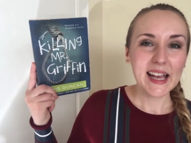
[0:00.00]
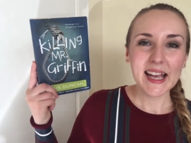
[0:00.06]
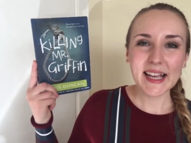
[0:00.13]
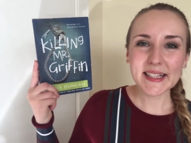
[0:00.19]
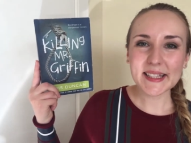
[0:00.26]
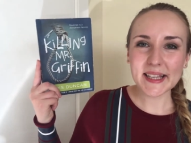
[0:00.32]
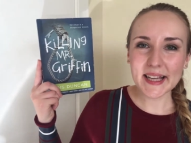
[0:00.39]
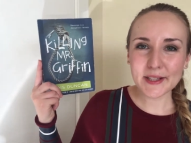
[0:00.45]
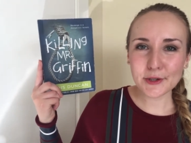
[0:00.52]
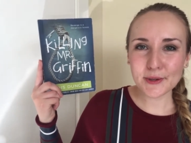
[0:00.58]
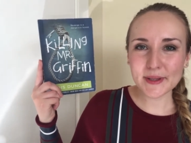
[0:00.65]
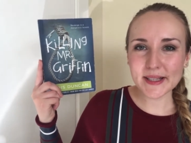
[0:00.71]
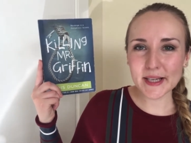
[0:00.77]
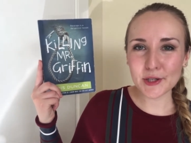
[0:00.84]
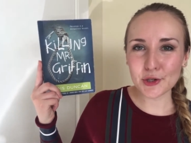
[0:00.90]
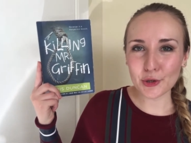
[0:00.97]
it's an
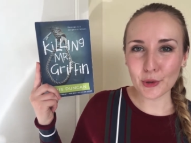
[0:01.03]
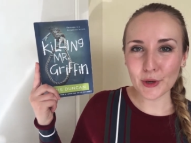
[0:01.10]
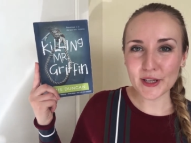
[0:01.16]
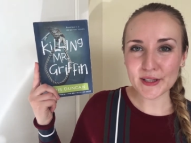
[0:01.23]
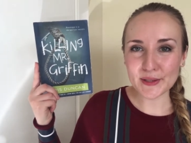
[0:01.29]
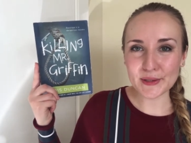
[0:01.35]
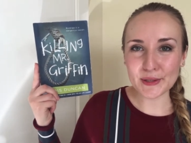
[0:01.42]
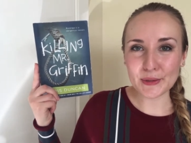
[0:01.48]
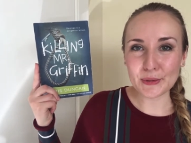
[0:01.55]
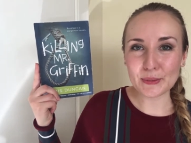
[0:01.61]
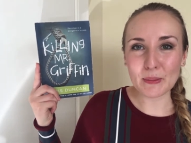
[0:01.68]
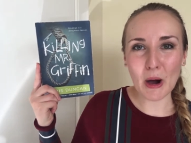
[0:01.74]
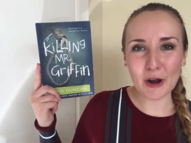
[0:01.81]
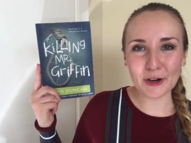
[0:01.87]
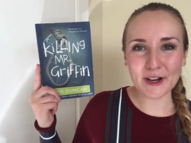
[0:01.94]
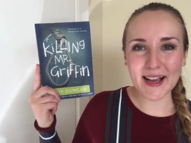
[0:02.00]
interesting choice to
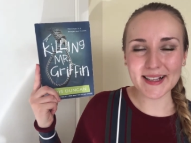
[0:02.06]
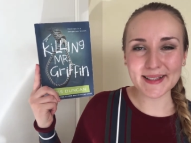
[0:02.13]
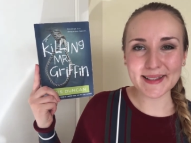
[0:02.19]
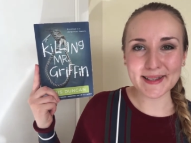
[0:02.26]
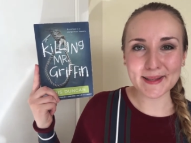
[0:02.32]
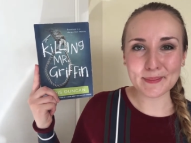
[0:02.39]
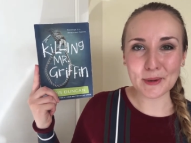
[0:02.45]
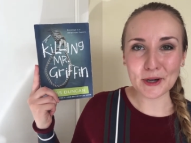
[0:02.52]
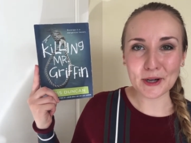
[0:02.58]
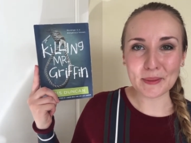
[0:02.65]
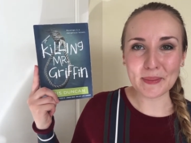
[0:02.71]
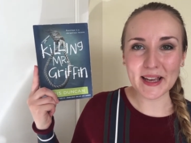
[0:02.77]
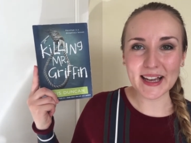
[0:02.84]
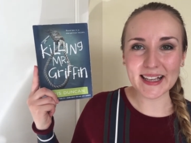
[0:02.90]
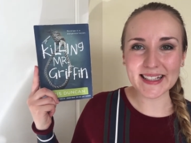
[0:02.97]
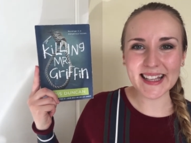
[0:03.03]
modernize this book
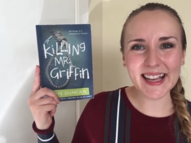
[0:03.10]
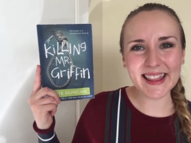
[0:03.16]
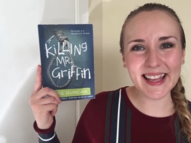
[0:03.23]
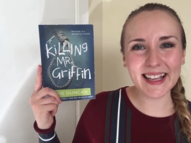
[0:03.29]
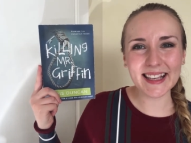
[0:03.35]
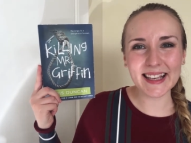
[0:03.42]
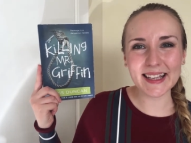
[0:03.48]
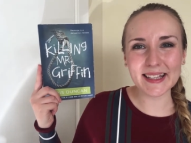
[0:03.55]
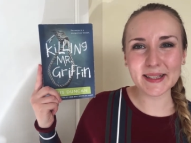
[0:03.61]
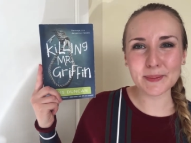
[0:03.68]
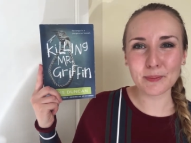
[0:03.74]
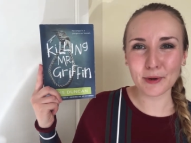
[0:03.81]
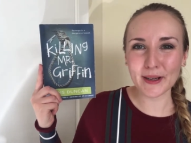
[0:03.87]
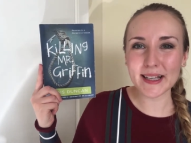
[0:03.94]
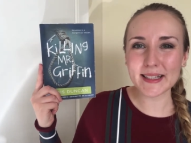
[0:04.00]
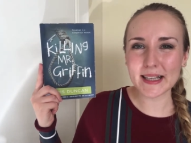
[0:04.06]
because I think it's
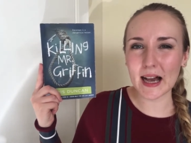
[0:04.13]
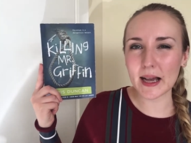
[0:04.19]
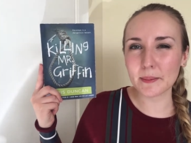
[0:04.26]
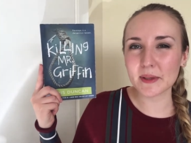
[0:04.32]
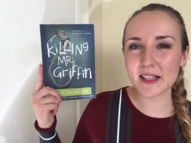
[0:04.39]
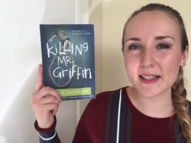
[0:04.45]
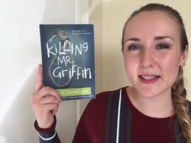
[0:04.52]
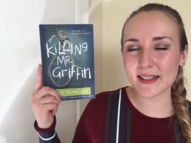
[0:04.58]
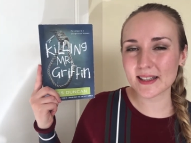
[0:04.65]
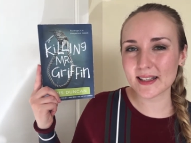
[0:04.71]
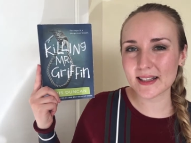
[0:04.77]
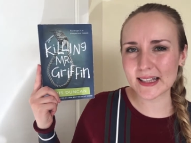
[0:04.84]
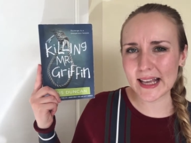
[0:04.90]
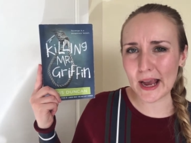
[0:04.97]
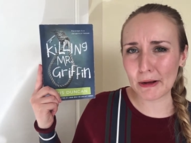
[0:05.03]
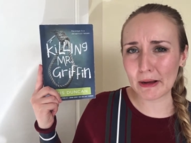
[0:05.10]
pretty timelessly
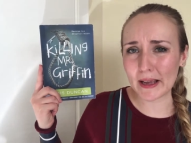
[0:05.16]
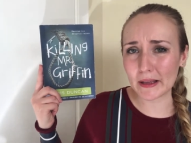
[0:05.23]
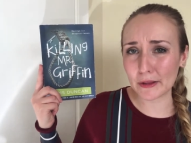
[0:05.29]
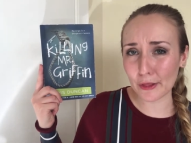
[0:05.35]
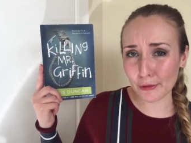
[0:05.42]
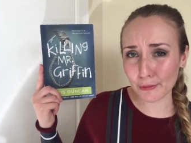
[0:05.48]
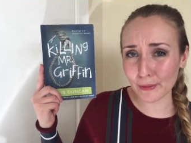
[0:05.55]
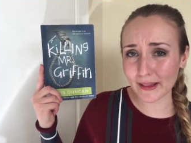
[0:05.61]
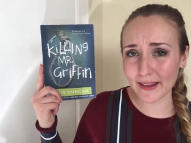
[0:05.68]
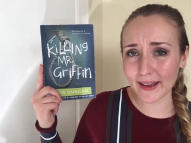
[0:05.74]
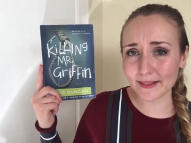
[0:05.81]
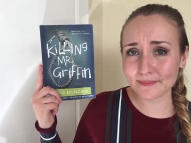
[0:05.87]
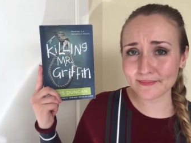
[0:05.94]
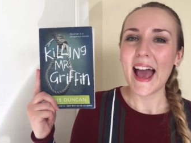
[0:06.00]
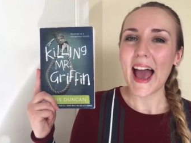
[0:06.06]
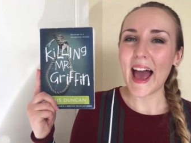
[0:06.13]
scary and
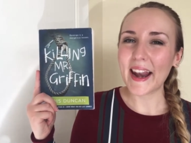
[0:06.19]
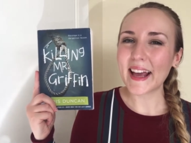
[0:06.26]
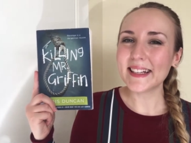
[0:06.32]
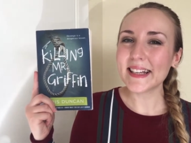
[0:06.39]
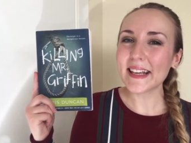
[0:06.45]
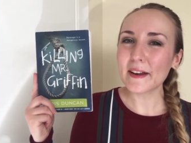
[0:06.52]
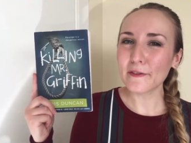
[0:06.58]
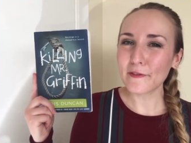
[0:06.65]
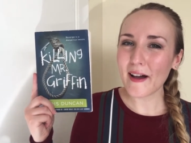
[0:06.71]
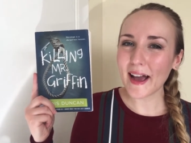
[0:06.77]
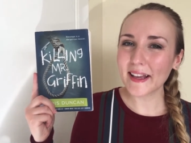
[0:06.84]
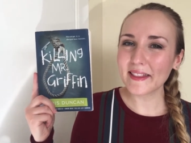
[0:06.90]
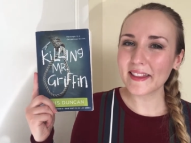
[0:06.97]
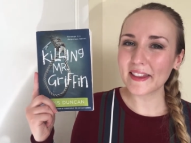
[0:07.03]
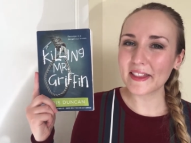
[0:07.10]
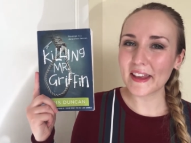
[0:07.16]
thrilling. And I did
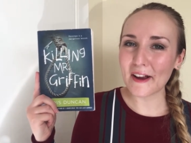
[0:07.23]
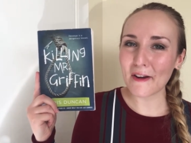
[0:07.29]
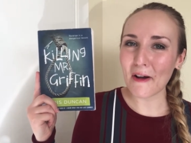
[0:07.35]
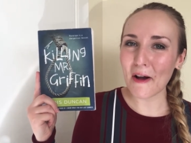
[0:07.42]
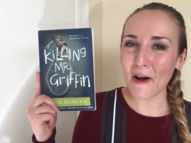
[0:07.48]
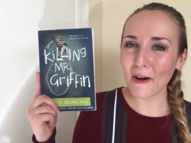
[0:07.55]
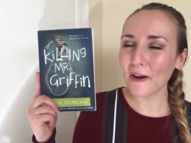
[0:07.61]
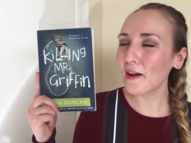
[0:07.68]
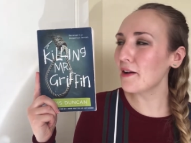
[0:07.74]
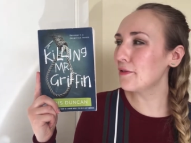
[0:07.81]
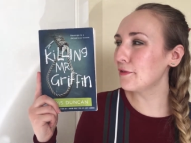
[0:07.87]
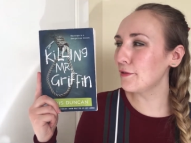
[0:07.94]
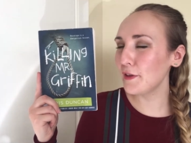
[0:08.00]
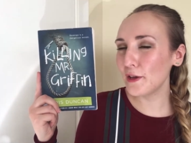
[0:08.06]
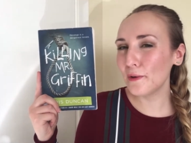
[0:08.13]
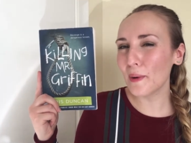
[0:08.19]
find that there are a
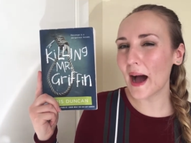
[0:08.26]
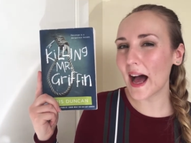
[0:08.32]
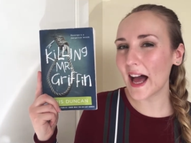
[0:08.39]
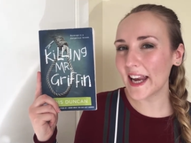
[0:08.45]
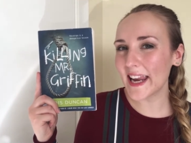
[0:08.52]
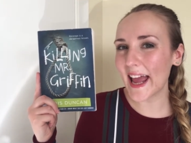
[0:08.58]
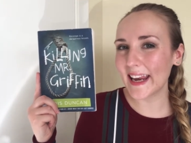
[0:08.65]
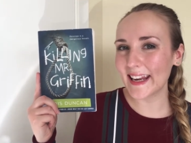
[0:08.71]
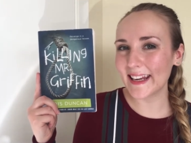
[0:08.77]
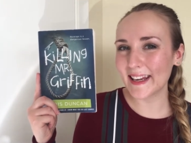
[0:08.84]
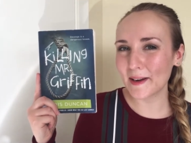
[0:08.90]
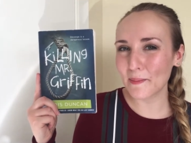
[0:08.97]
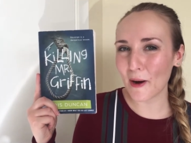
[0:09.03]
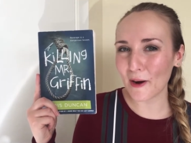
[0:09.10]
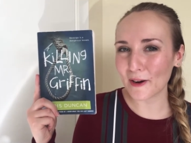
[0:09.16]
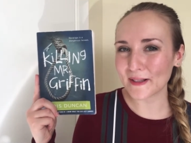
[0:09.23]
few
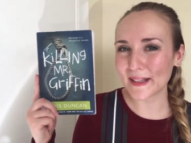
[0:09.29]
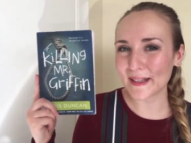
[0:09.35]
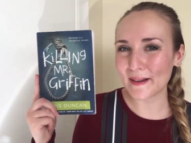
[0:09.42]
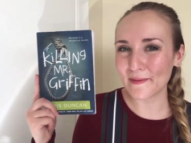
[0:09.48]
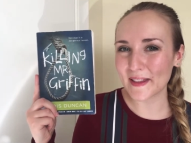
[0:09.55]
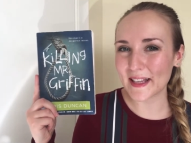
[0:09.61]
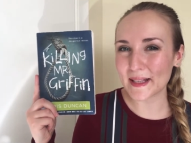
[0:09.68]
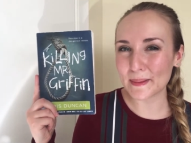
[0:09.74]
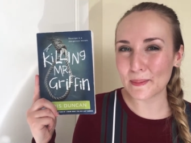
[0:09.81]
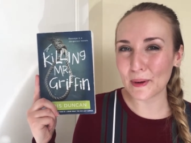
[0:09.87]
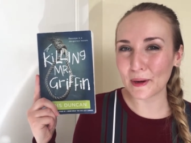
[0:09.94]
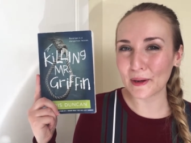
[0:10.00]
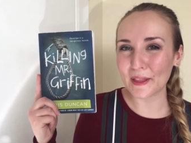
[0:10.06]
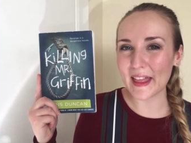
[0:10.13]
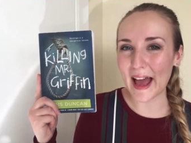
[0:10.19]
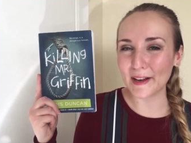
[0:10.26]
unedited parts of this
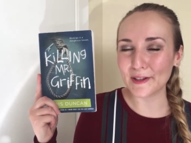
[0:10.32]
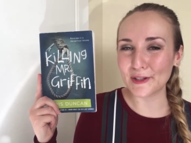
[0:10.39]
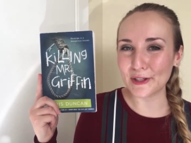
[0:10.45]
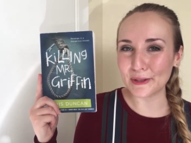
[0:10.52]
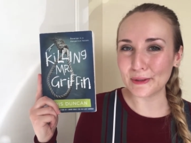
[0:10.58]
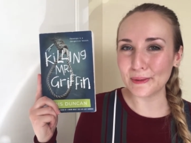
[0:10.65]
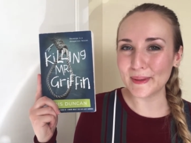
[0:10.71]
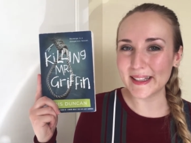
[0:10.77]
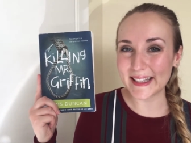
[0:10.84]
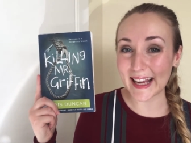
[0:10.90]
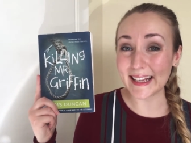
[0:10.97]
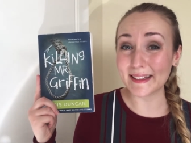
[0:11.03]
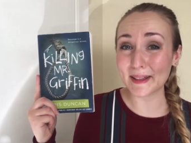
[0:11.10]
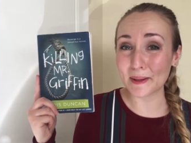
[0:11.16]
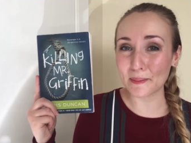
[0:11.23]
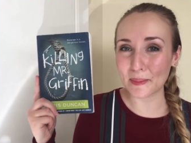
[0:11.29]
book that do
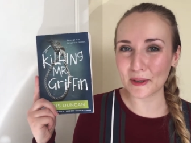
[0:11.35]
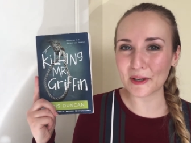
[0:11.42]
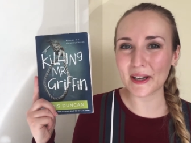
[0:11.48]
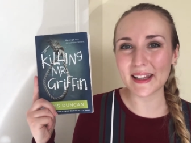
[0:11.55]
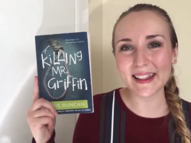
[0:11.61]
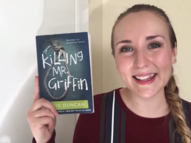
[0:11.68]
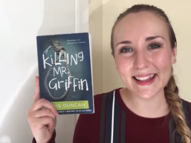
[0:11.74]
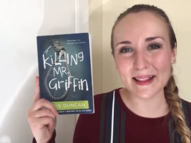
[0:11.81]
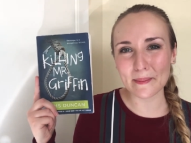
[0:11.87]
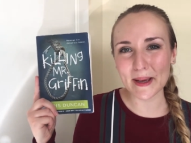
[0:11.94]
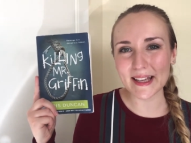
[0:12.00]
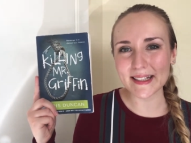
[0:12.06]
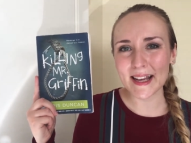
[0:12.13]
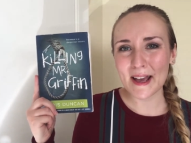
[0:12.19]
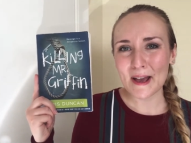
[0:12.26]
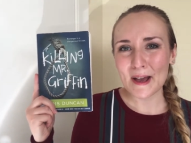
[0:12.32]
date the book a little bit.